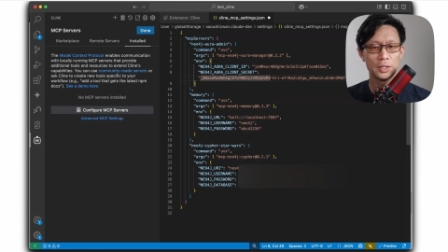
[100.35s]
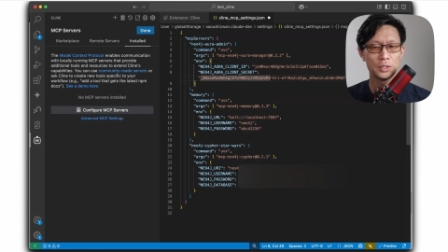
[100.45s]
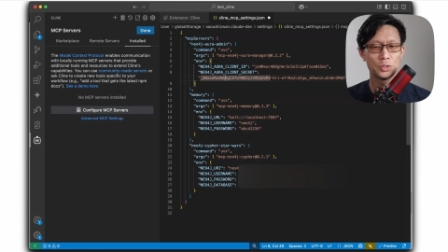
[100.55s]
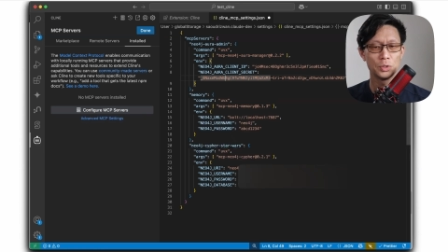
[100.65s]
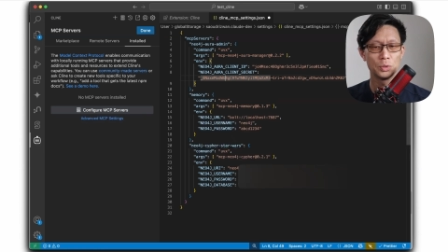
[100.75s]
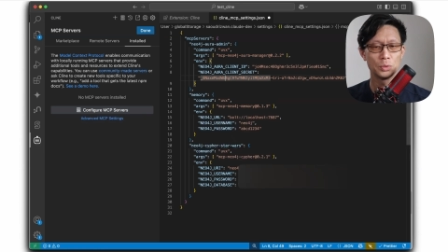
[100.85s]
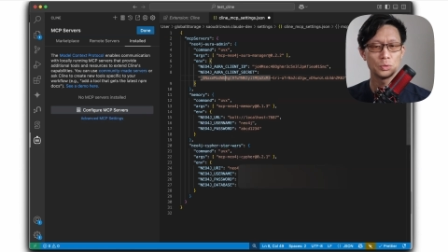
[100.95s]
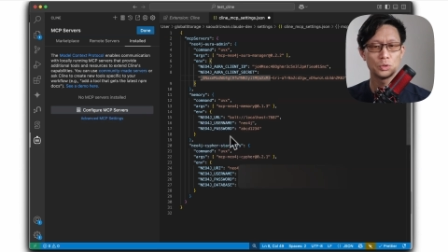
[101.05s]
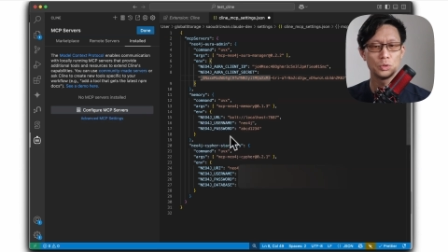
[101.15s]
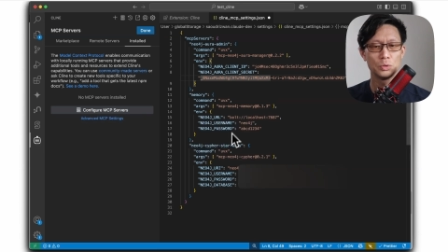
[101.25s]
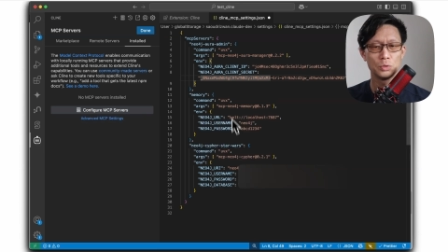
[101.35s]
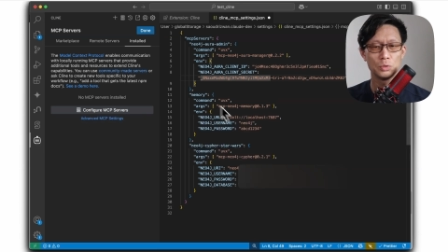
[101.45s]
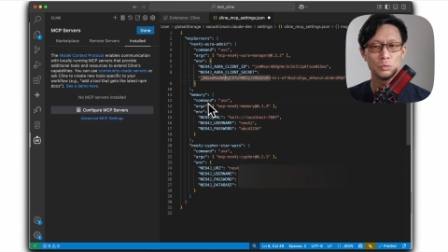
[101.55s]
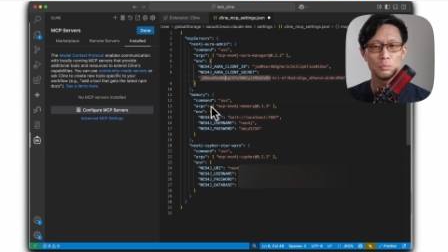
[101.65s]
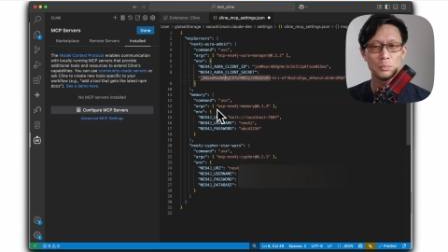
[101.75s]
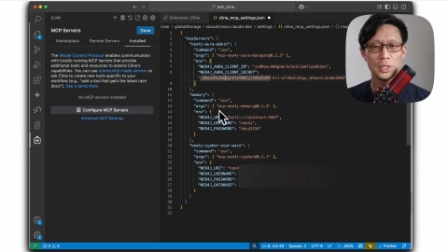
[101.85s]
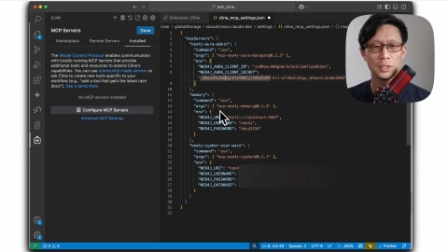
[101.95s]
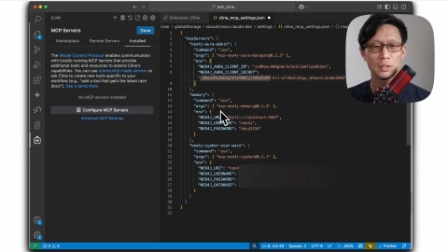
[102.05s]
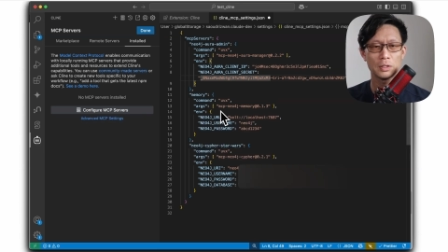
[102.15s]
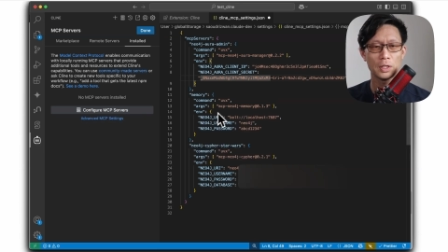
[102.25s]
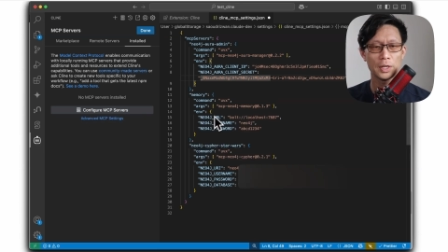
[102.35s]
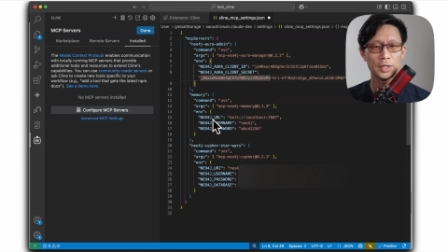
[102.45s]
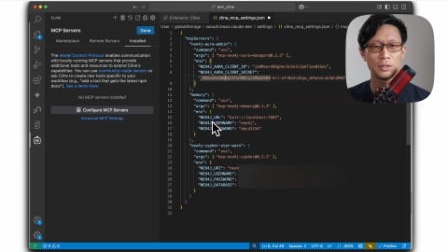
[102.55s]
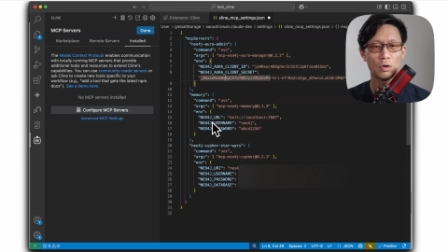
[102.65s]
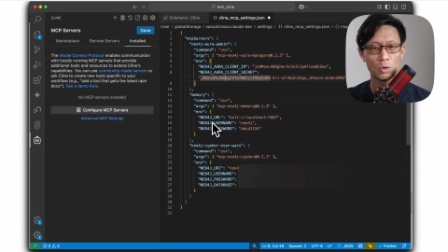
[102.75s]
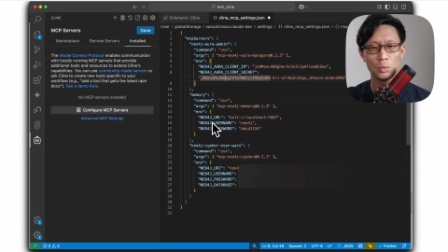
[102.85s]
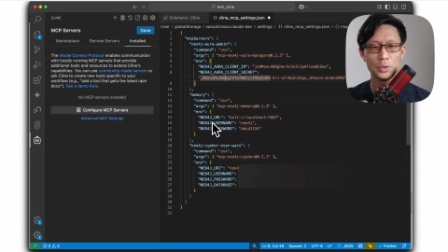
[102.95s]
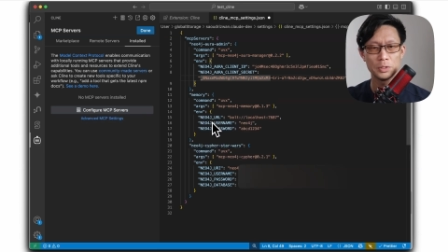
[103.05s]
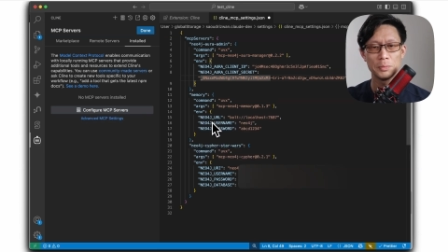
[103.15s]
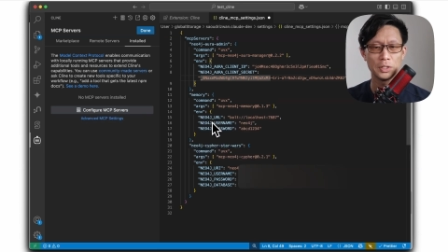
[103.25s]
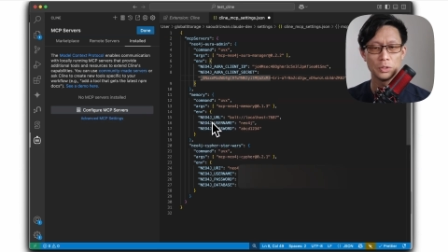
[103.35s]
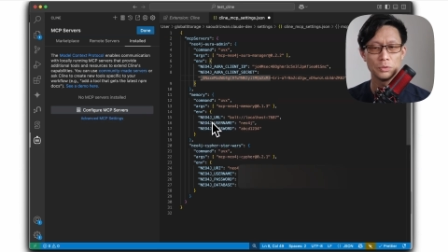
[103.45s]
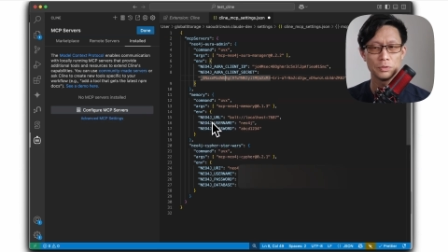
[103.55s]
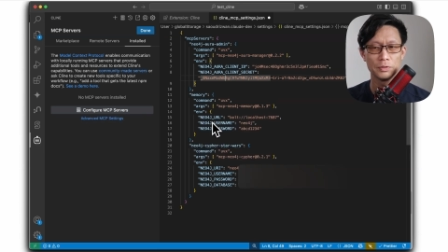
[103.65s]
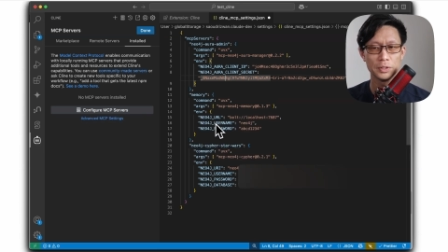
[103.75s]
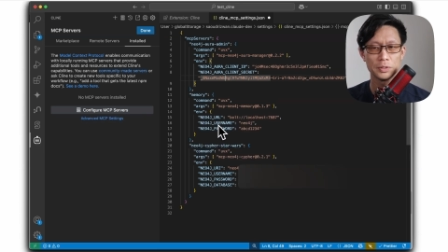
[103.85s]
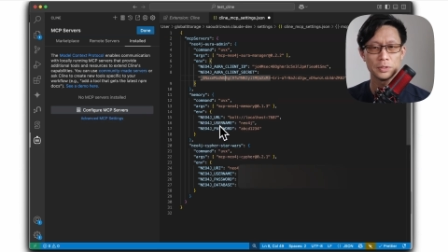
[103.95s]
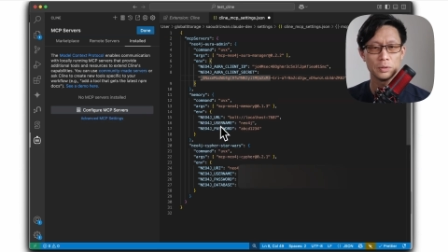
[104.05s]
So to make Cline always make use of this,